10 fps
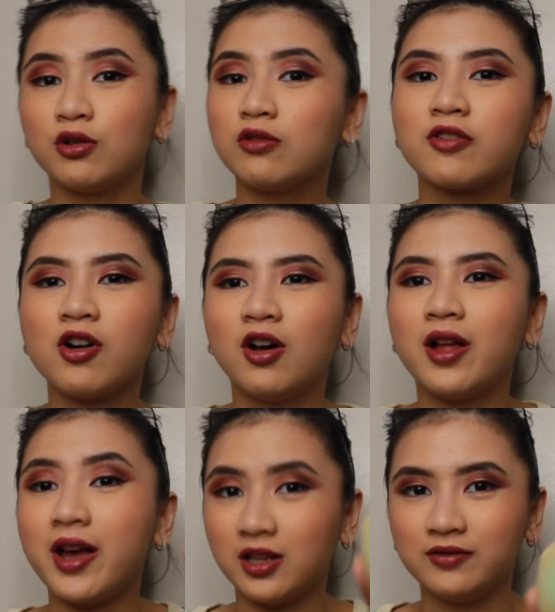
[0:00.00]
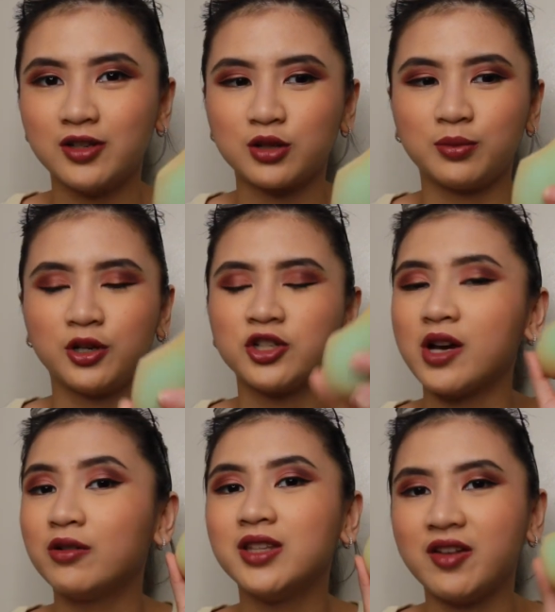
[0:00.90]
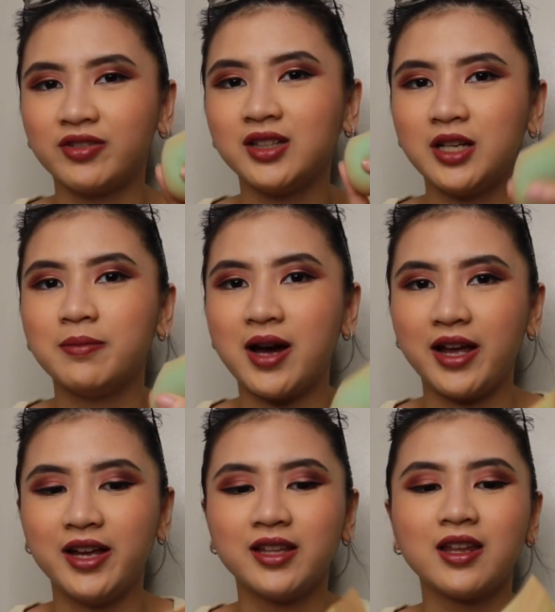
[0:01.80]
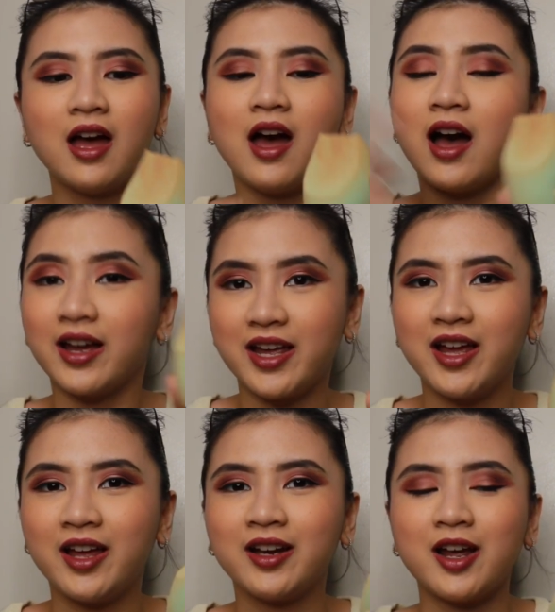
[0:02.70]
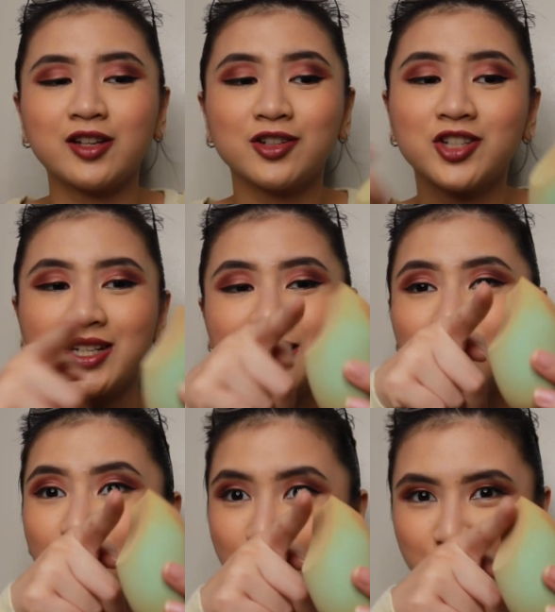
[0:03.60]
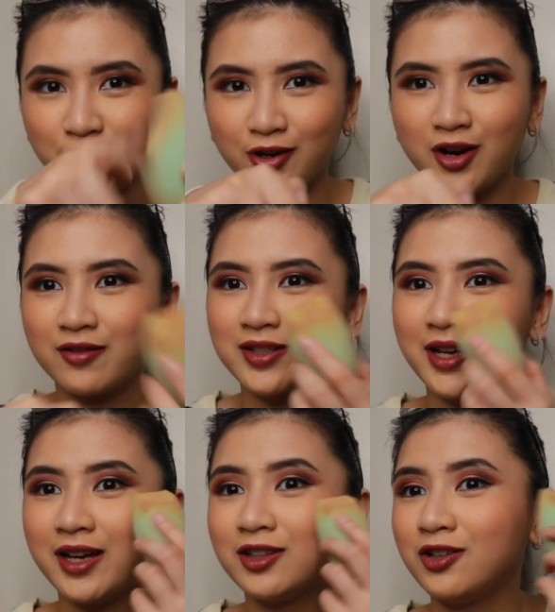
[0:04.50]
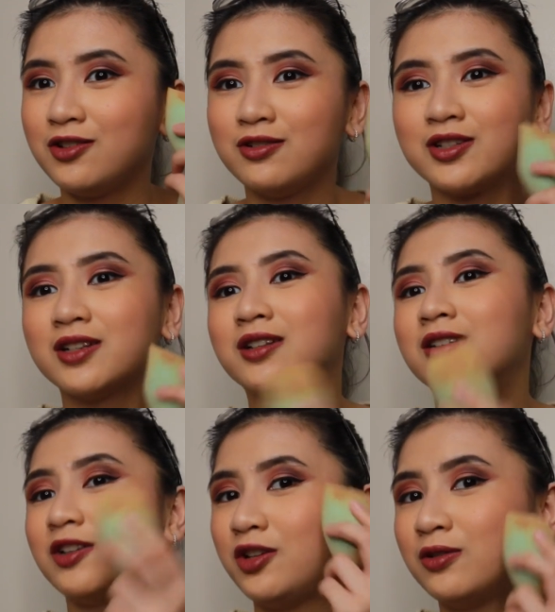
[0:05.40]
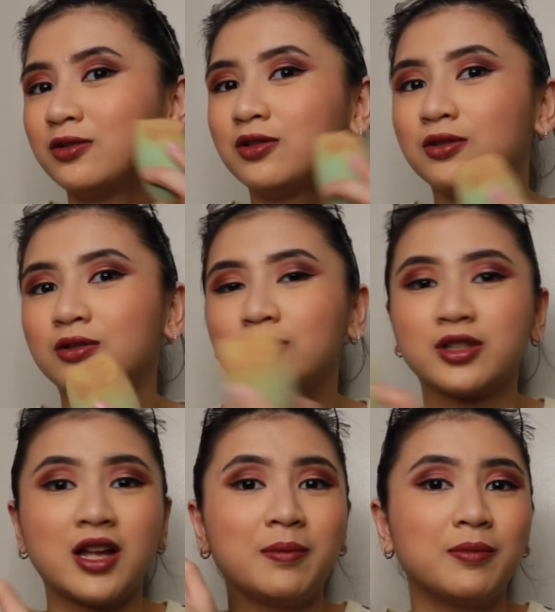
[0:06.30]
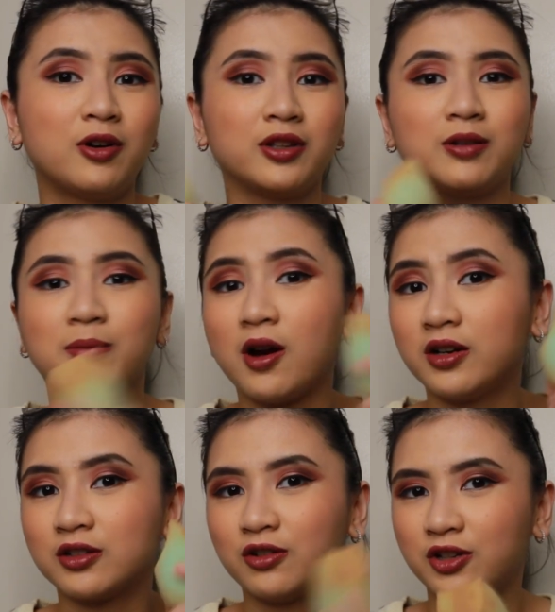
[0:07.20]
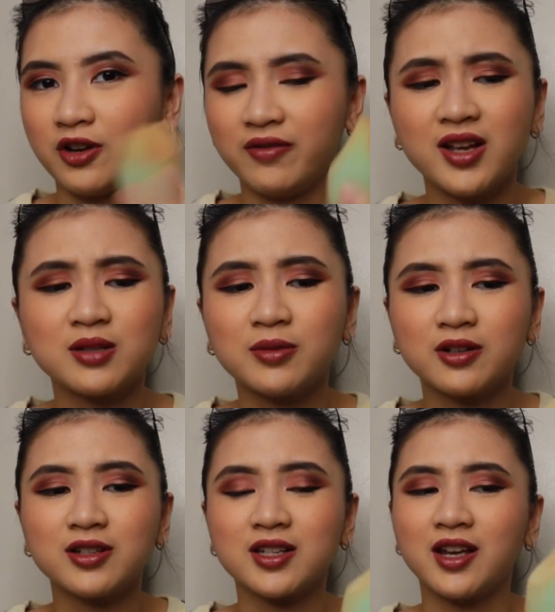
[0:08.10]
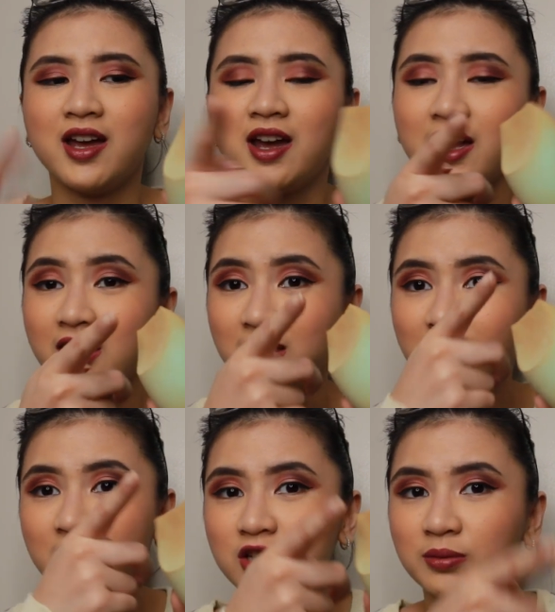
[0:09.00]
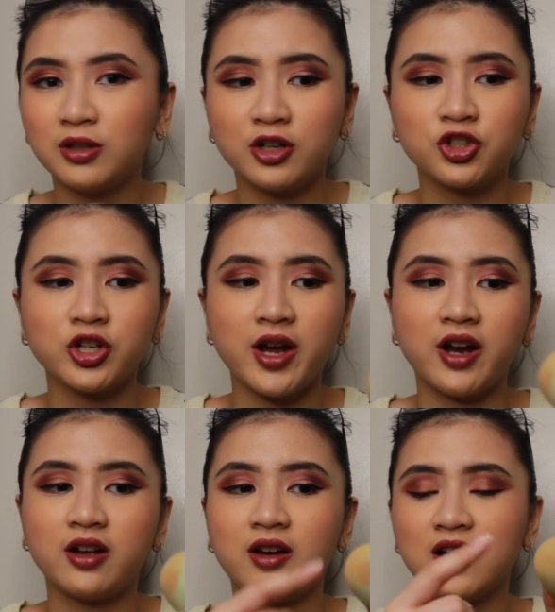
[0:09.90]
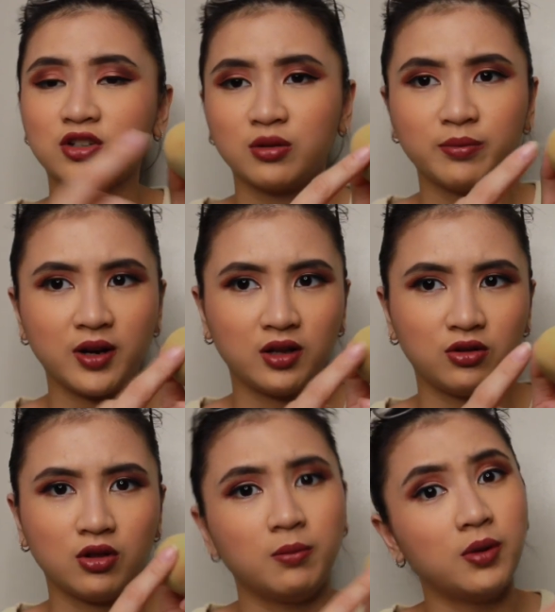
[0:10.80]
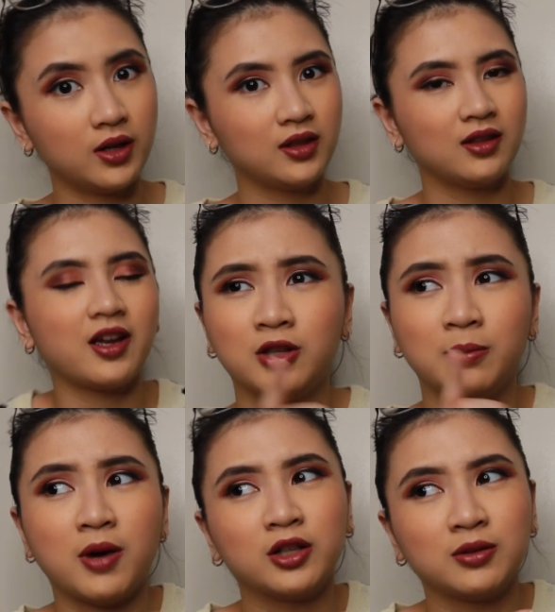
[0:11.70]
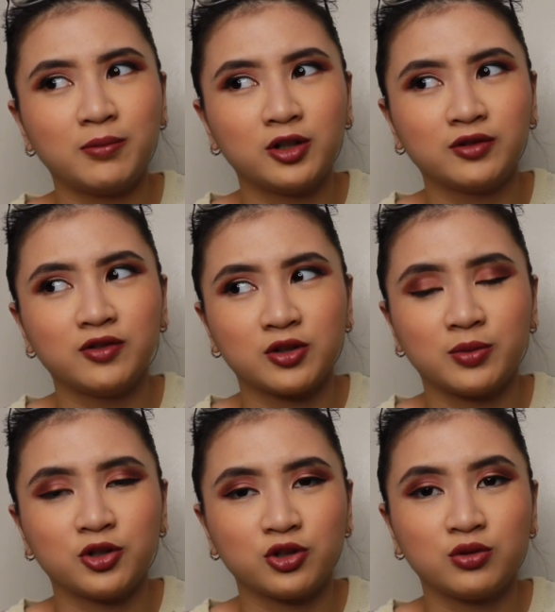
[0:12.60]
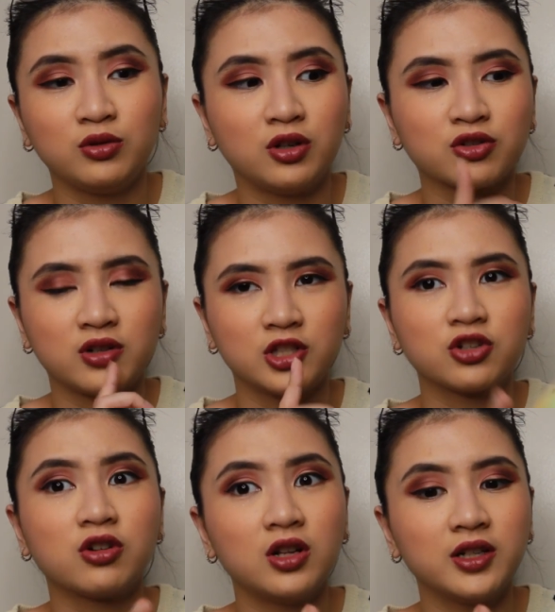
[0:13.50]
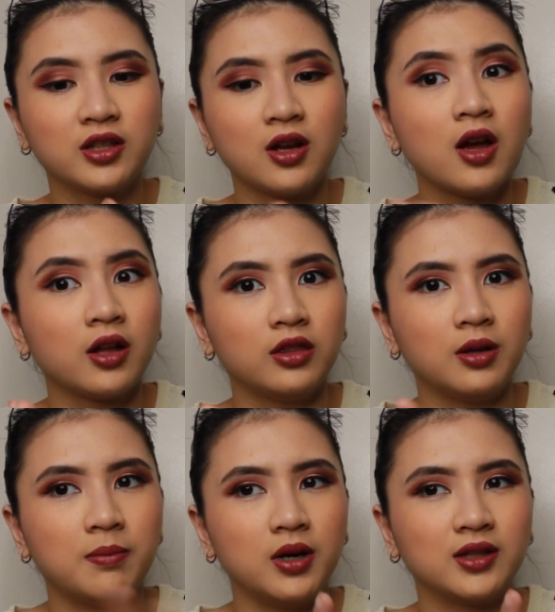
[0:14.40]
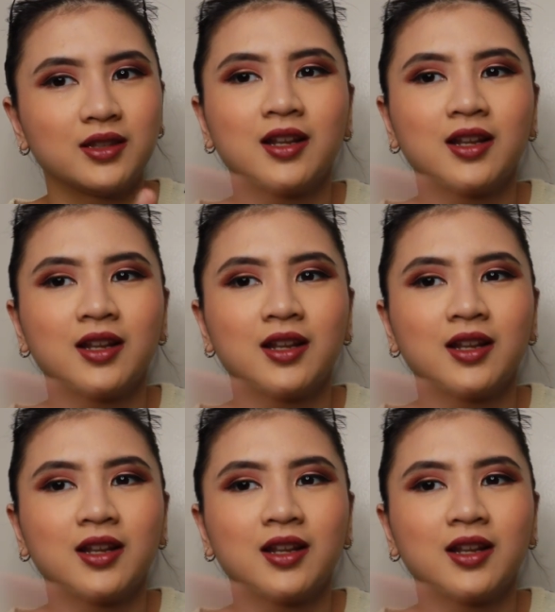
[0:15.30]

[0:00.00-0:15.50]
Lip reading: So overall, I love this sponge. I would definitely buy it. Again, I suggest that you use the curved side, to use it, you know, to stamp on the product on your face, because it takes up a larger area as compared to the butt. The bottom part of the sponge is too long, so I'll just call it the butt.